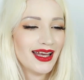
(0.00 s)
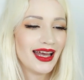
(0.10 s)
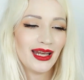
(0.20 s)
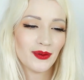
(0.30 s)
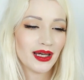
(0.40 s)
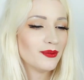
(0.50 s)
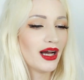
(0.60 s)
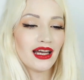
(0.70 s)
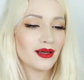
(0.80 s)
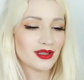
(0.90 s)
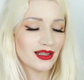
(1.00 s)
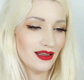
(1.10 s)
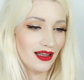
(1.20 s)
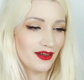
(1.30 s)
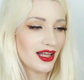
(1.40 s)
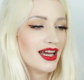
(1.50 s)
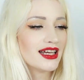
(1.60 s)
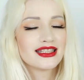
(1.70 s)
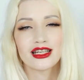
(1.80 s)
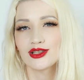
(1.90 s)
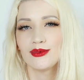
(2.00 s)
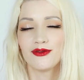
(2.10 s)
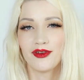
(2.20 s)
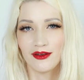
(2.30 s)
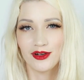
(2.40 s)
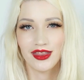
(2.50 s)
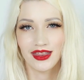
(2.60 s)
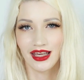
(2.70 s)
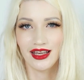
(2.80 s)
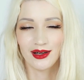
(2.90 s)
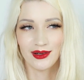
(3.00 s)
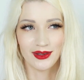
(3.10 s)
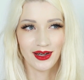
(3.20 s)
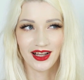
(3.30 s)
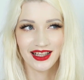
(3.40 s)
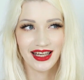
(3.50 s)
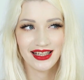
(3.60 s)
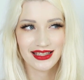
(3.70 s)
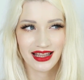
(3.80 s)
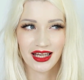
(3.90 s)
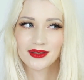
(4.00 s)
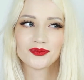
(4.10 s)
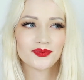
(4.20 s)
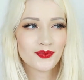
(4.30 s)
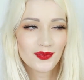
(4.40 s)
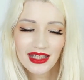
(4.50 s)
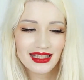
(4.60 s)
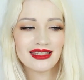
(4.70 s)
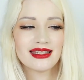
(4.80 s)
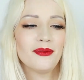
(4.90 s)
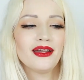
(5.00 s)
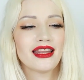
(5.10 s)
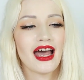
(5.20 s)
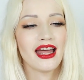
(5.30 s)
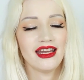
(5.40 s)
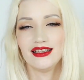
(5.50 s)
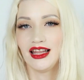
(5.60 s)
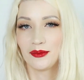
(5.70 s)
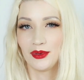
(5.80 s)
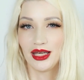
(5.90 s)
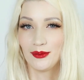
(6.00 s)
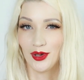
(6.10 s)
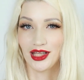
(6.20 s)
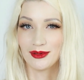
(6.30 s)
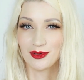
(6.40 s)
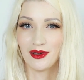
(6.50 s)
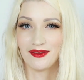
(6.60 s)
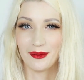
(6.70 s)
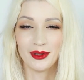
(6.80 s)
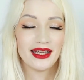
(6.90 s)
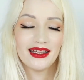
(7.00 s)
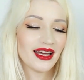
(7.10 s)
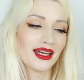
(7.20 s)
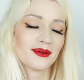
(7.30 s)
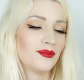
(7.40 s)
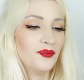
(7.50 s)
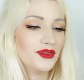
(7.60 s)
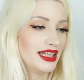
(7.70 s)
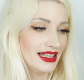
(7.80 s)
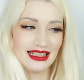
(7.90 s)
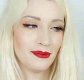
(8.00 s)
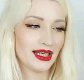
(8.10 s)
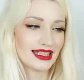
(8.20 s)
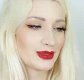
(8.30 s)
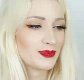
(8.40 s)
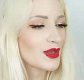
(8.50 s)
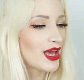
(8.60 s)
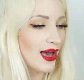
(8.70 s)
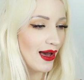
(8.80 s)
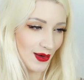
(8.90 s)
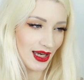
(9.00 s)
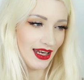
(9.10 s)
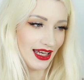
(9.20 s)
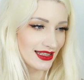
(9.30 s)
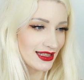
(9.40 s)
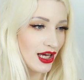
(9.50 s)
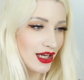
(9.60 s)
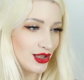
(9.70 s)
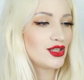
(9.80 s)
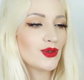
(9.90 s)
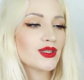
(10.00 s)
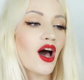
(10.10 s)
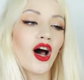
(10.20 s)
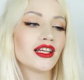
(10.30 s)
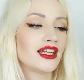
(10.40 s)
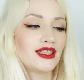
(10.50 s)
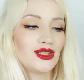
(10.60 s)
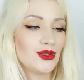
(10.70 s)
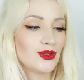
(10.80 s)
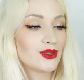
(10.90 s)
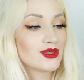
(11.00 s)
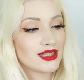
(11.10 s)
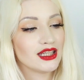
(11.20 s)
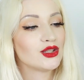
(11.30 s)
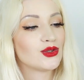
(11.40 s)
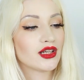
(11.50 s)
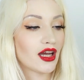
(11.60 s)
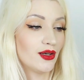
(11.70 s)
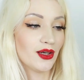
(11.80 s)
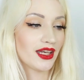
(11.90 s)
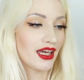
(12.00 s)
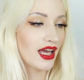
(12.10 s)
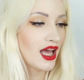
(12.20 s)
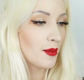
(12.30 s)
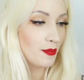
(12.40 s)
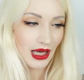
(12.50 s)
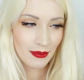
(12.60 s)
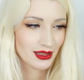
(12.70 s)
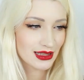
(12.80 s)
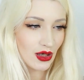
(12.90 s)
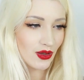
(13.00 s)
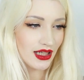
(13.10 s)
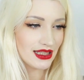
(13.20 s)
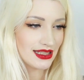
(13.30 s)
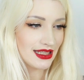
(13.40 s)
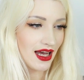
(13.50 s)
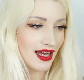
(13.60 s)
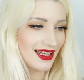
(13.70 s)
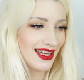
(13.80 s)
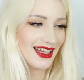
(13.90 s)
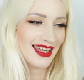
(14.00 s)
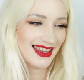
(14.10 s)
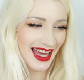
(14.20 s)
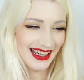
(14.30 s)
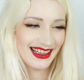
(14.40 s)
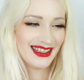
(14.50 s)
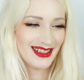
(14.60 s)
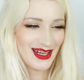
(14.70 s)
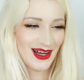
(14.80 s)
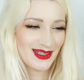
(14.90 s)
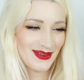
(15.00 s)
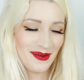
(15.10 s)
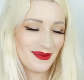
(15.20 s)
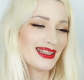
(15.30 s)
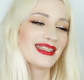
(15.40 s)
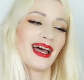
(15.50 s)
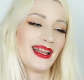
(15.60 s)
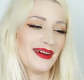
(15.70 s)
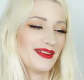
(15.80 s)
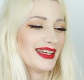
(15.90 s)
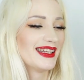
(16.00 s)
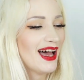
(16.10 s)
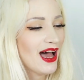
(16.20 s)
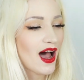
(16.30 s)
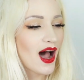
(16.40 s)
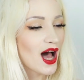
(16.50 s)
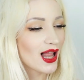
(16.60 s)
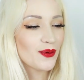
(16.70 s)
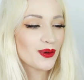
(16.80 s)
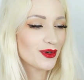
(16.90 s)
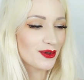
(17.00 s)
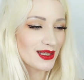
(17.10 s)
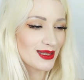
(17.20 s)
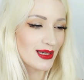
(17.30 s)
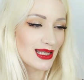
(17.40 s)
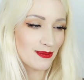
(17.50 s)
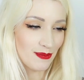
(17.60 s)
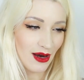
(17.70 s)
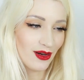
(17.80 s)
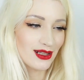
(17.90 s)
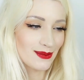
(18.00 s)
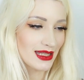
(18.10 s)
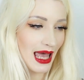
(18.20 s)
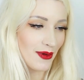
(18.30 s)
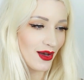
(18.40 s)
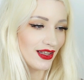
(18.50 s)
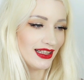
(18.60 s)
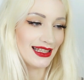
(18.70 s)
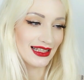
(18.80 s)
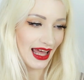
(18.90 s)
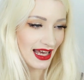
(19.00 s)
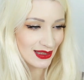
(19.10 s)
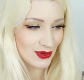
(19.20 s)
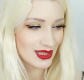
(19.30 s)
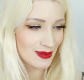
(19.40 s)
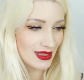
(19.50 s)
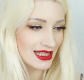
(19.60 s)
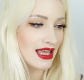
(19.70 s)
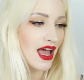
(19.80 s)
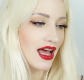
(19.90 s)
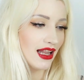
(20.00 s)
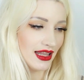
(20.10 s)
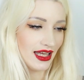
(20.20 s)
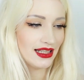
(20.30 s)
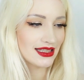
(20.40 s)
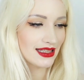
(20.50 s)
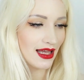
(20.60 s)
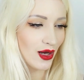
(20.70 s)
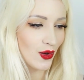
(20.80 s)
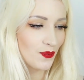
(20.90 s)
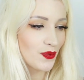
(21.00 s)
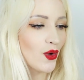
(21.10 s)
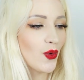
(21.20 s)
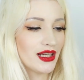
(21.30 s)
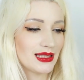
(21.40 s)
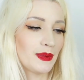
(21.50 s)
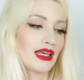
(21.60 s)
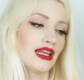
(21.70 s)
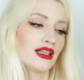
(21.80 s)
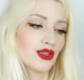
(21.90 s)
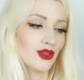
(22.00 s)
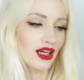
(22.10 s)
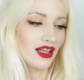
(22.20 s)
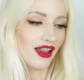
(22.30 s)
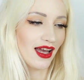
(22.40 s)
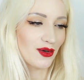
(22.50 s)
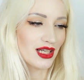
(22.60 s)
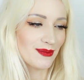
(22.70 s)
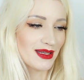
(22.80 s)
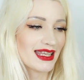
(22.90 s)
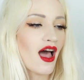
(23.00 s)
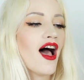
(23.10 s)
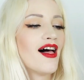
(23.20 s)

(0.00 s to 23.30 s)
Anyway, I absolutely love it. It's actually my favorite thing around the holidays, like sipping that and like playing board games with my family. Like, that's the best. Okay, next. Choose a holiday tune to sing during karaoke. Baby It's Cold Outside, Natalie and Joss remix. I loved it. All I Want for Christmas, Merry Christmas, Happy Holidays, Last Christmas, Let It Snow, or It's Beginning to Look a Lot Like Christmas.